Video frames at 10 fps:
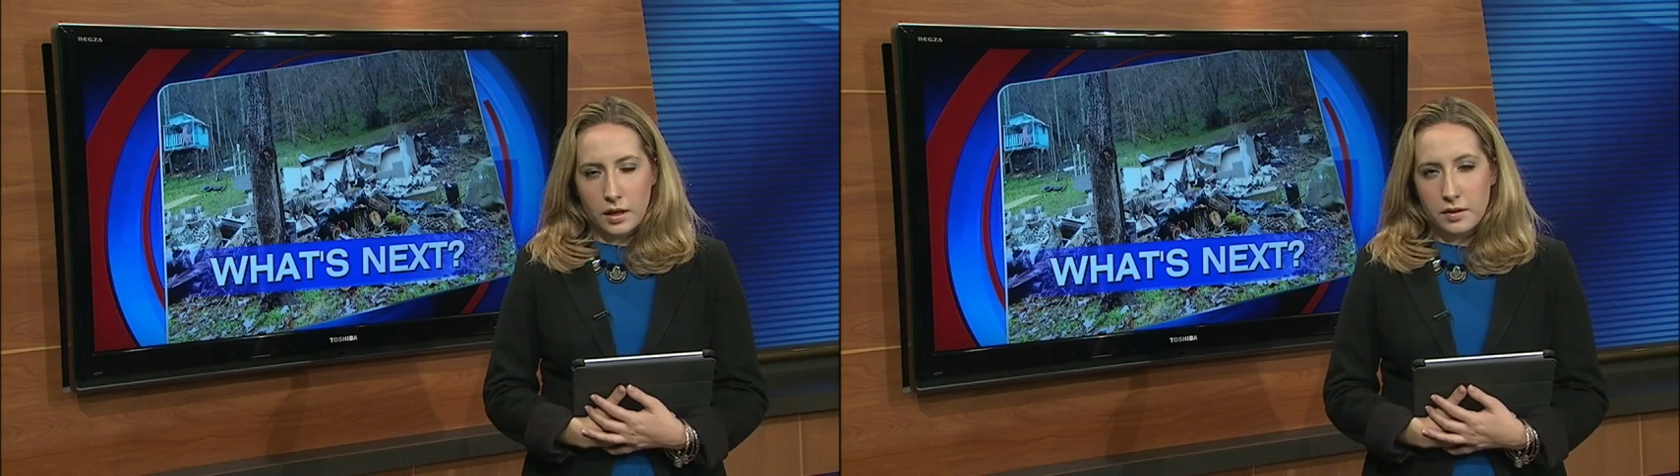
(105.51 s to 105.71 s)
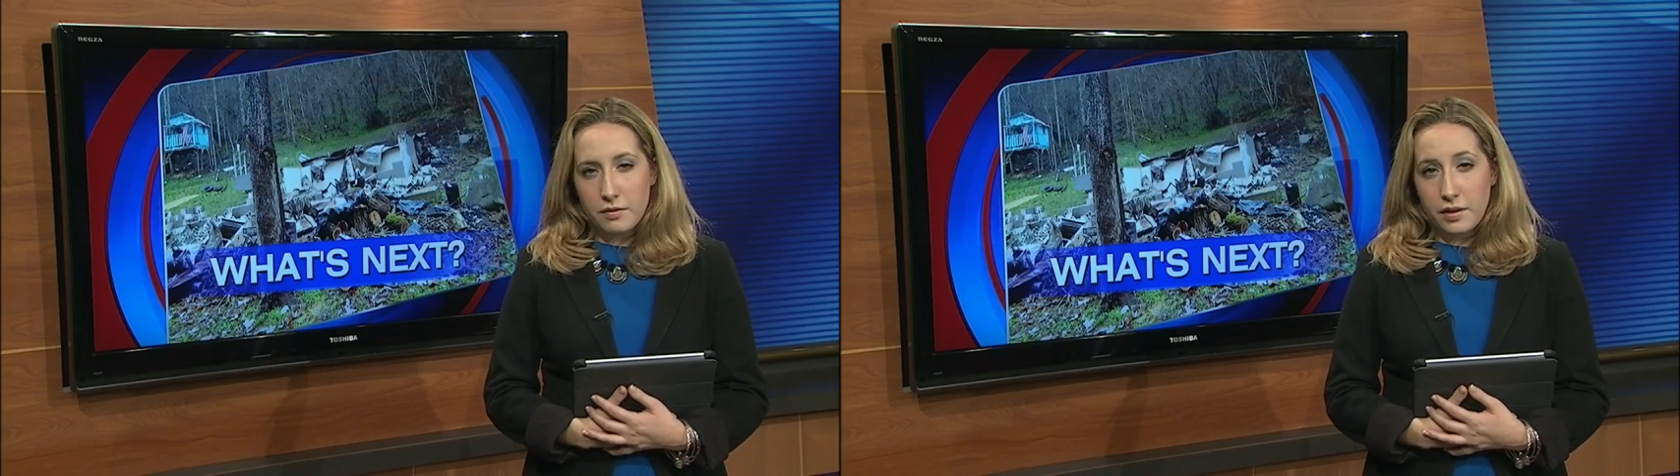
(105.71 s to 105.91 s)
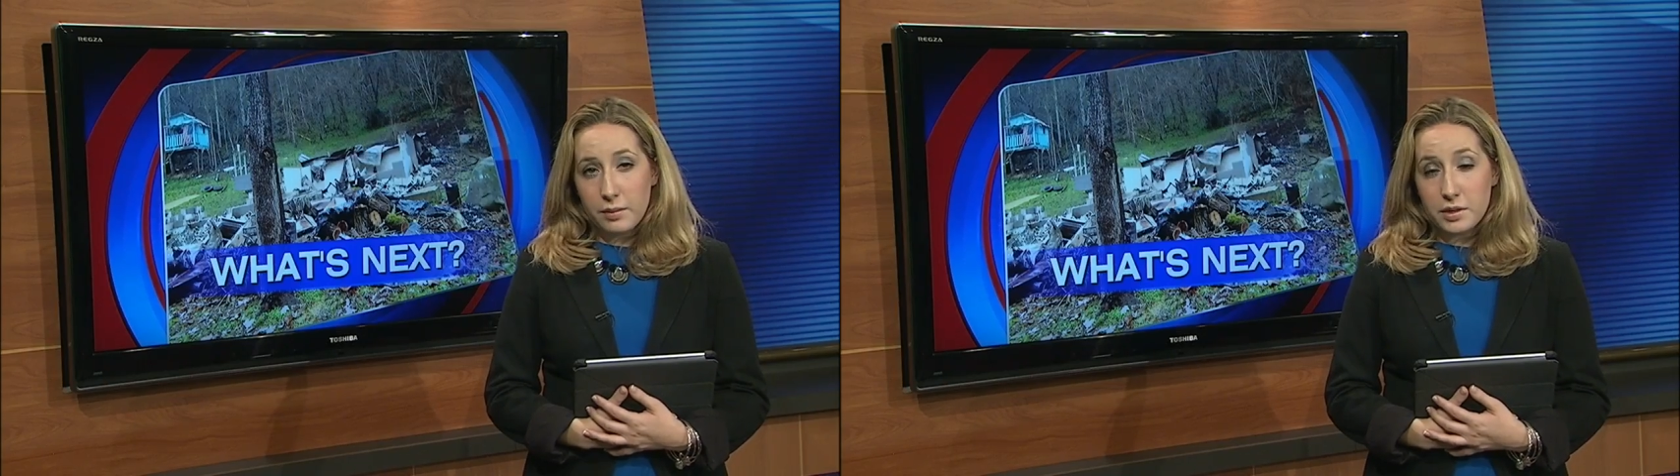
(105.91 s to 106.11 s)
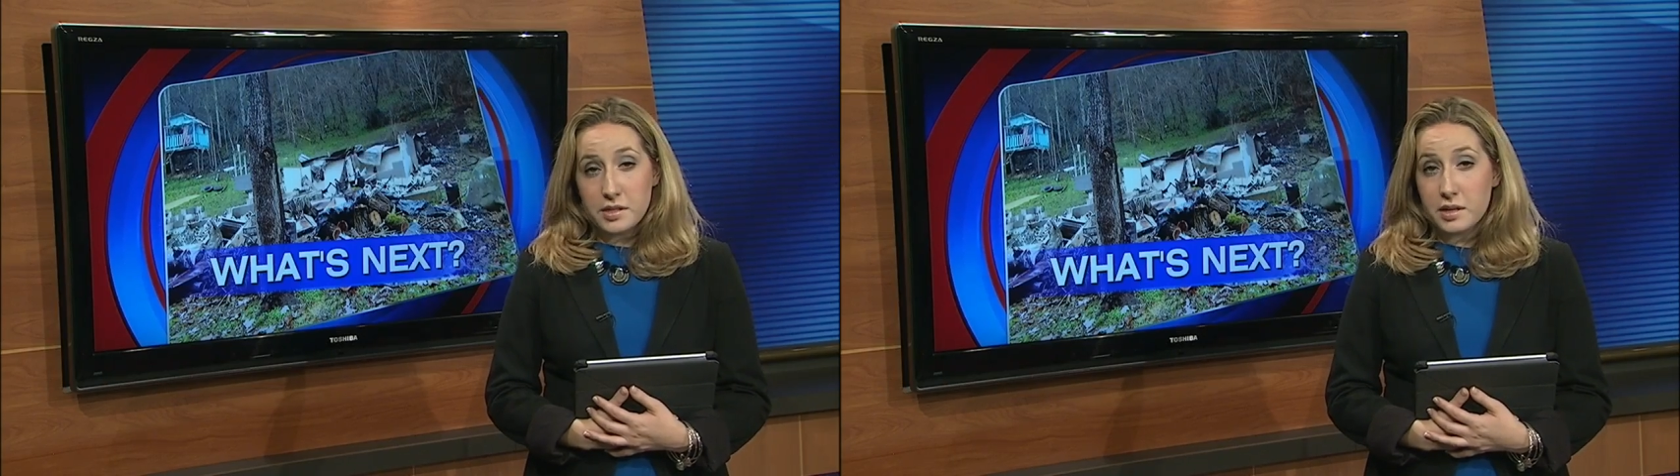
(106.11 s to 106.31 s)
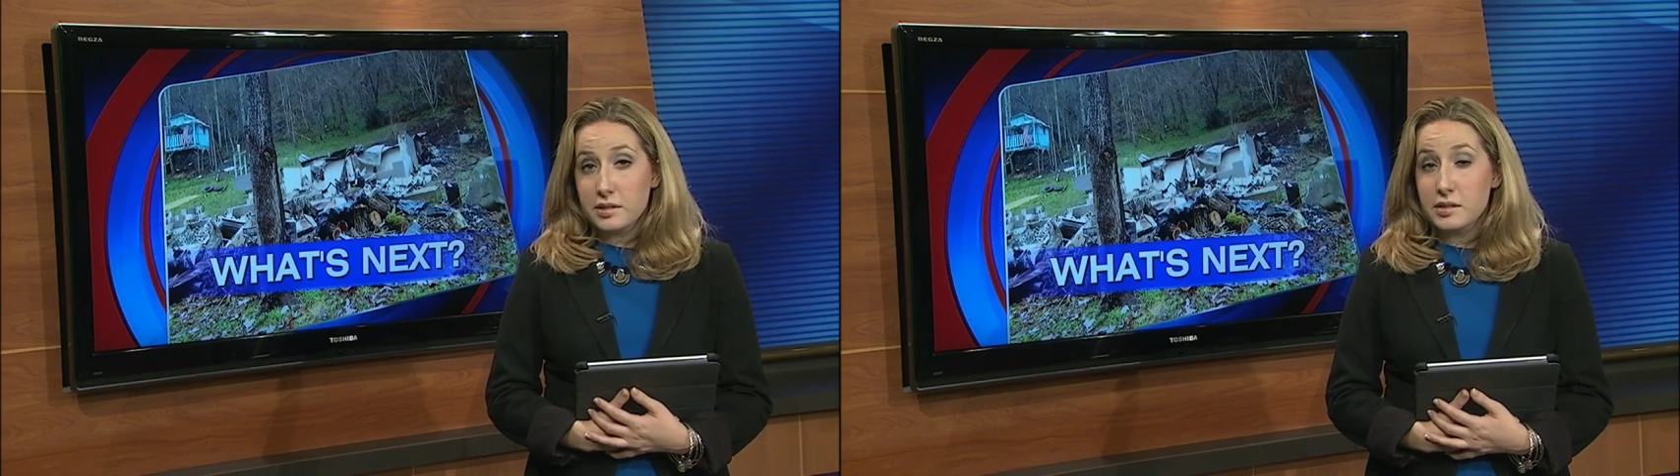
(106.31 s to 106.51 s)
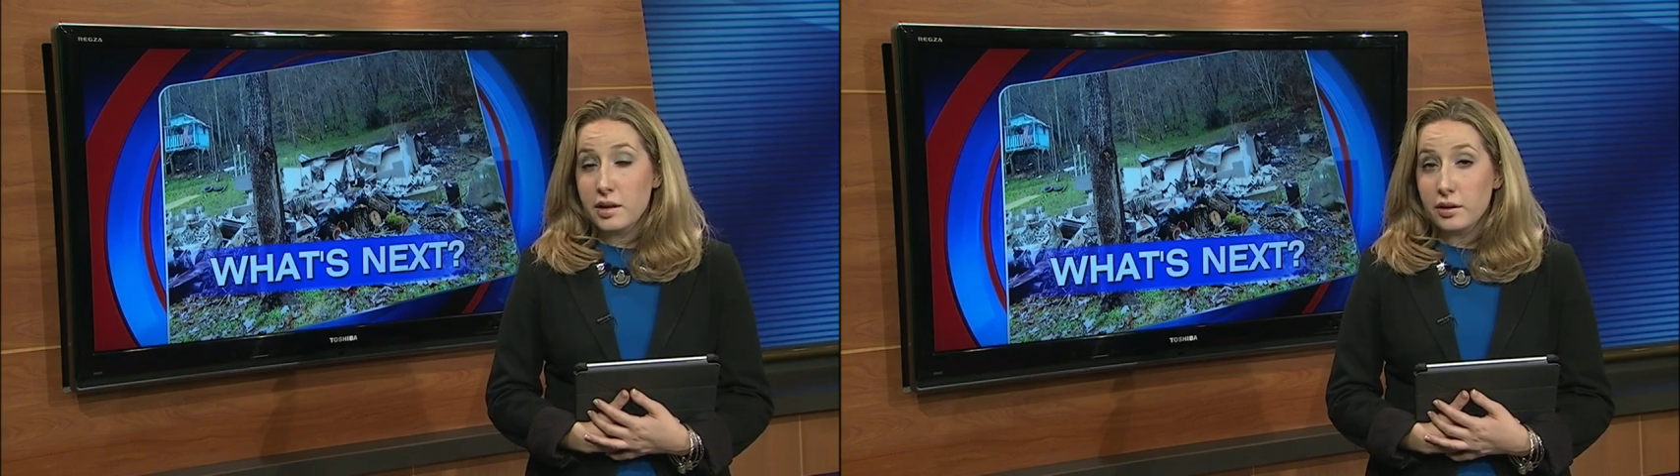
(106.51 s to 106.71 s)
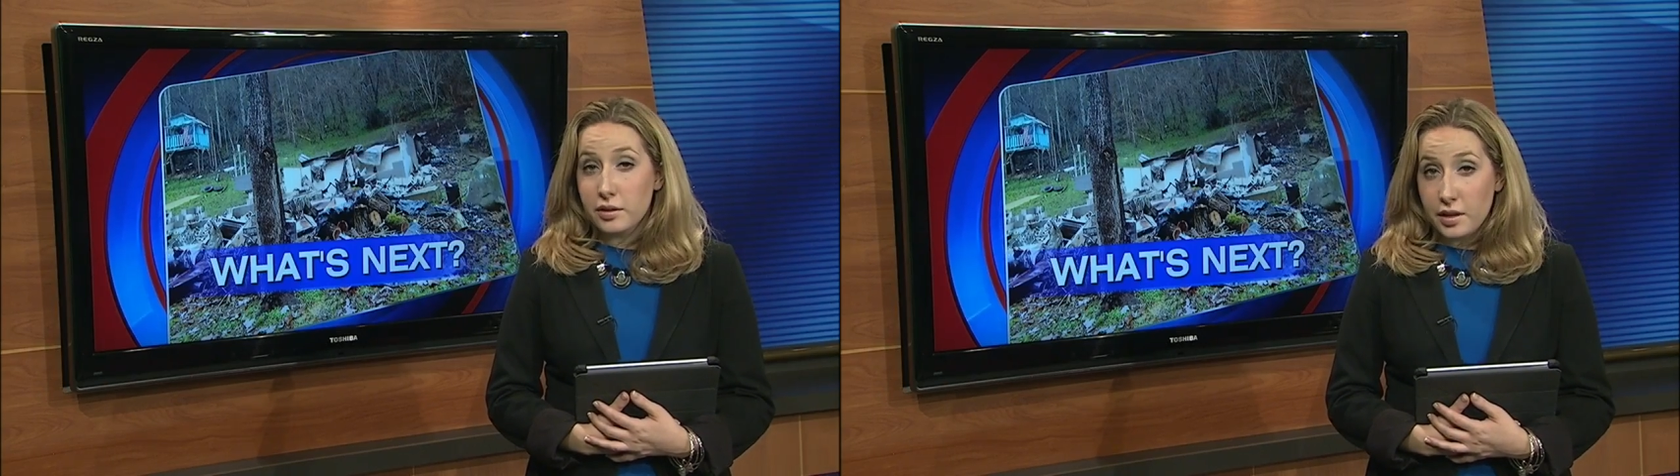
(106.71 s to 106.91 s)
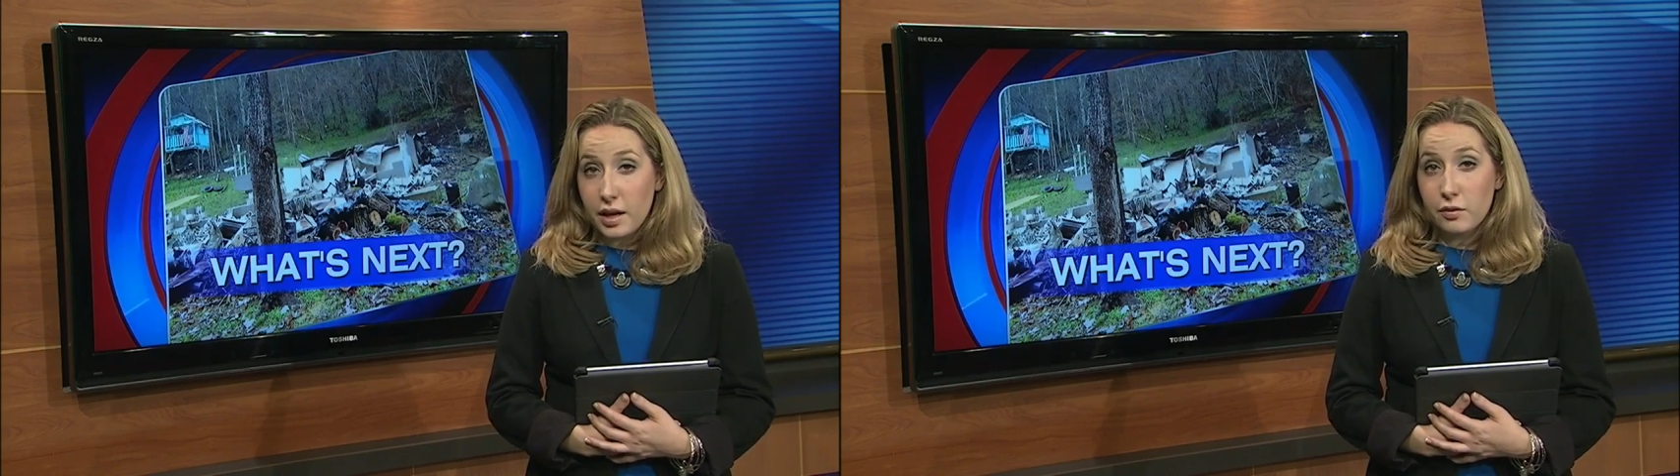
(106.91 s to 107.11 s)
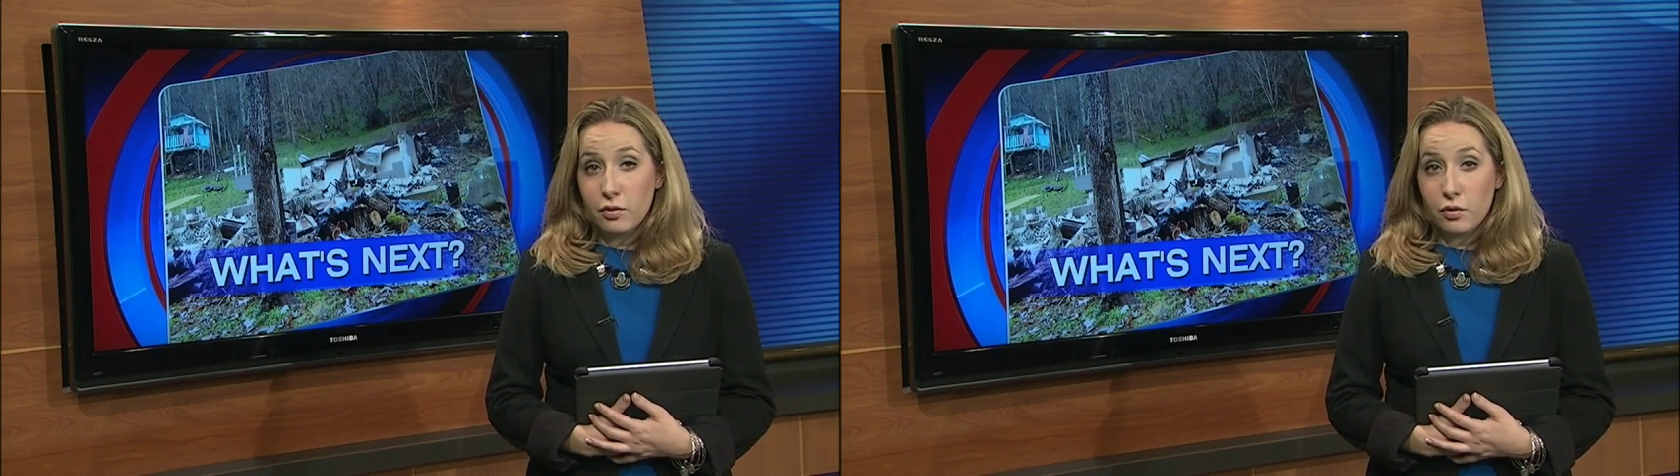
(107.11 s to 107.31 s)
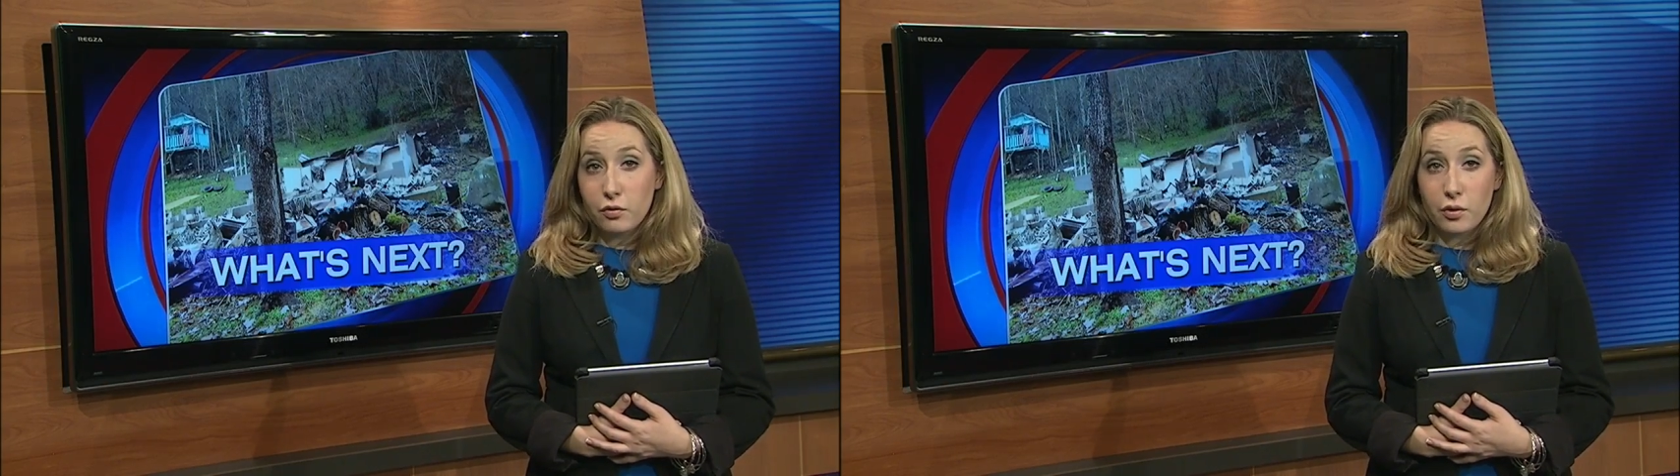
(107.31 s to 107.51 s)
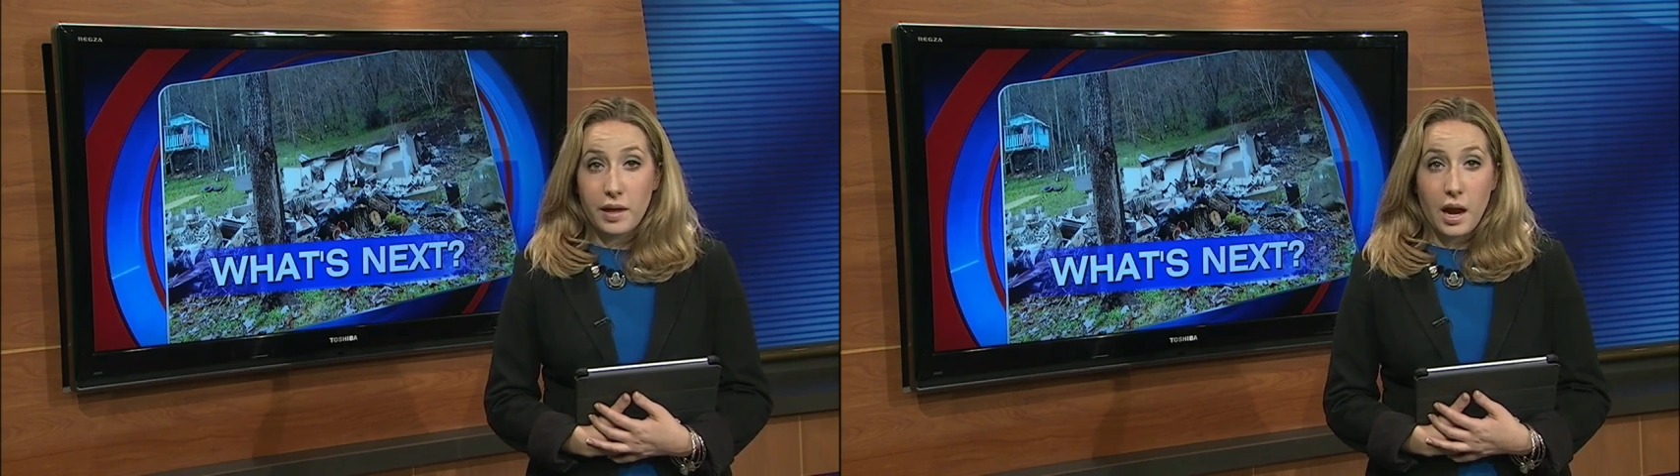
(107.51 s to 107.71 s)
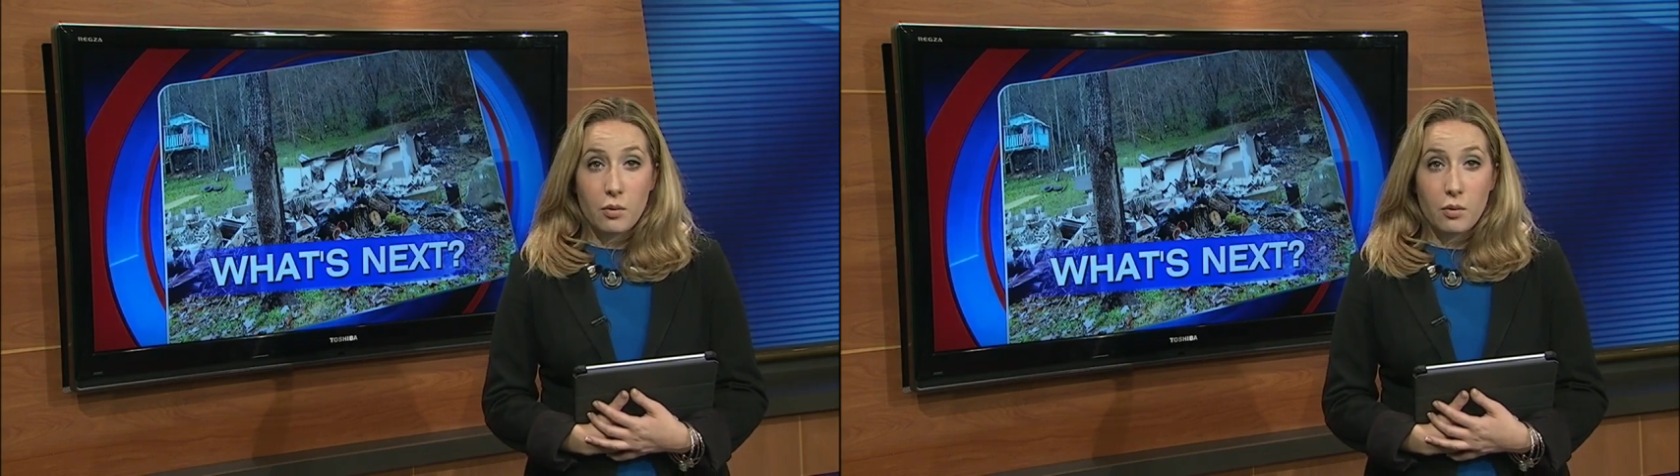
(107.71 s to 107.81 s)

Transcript: The family says they are thankful for the